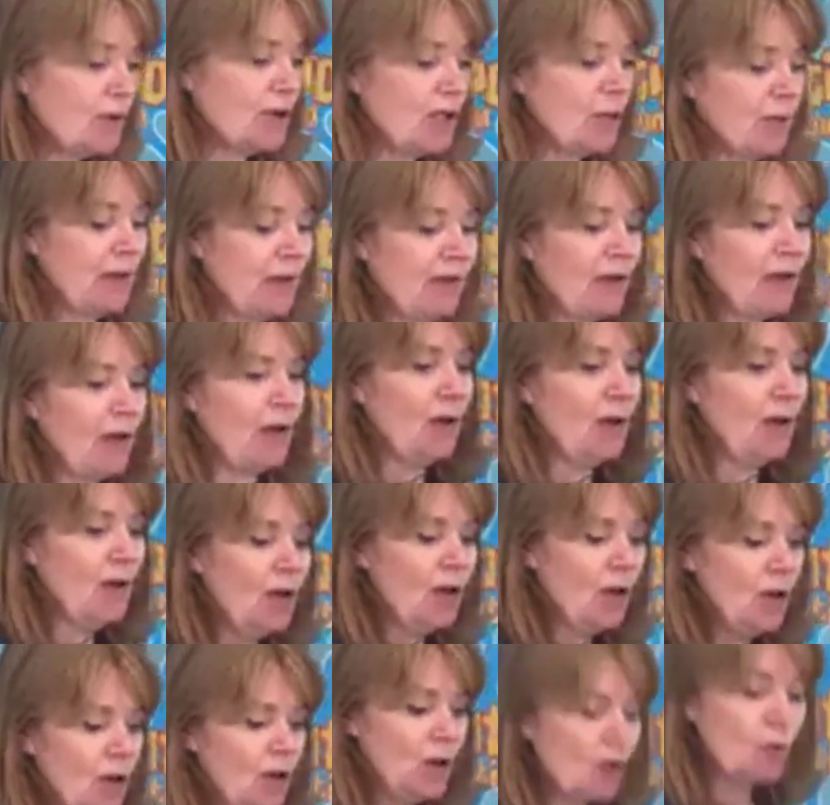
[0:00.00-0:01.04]
some of our
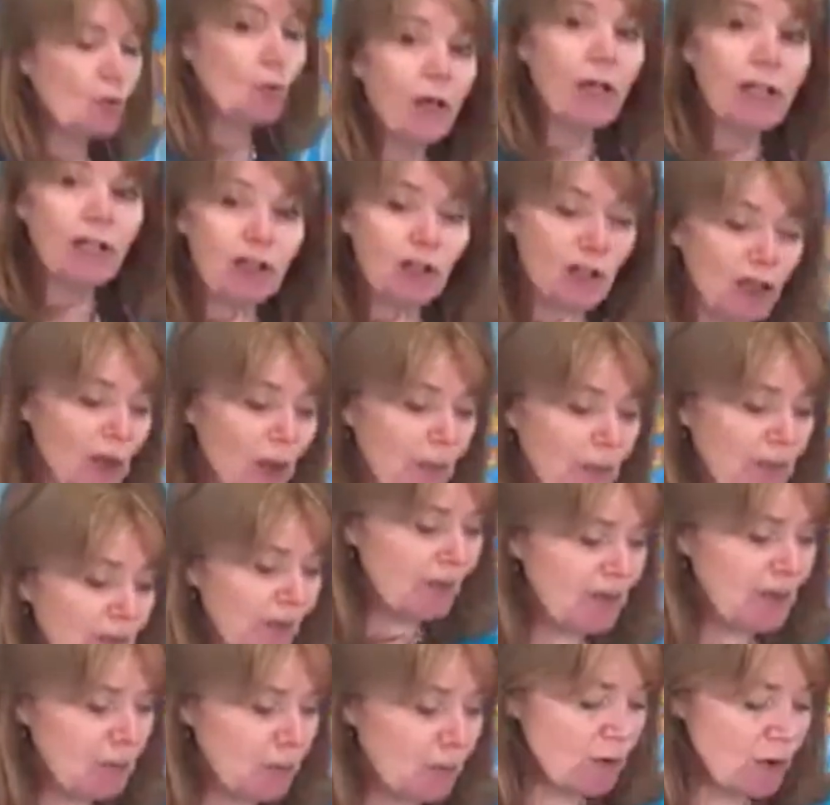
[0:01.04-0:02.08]
workshops.
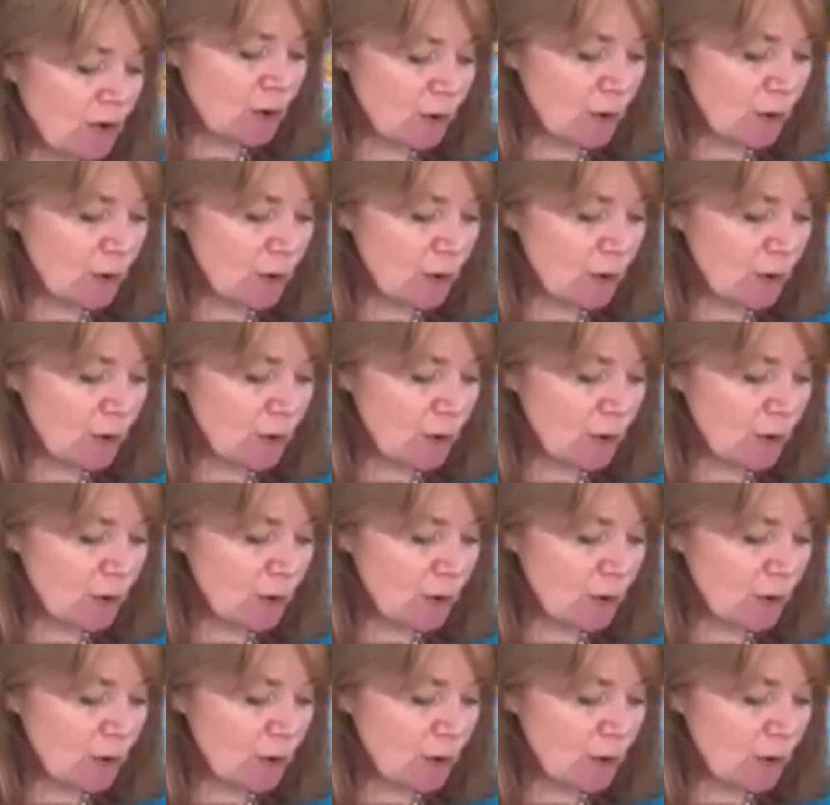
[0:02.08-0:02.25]
Obviously we do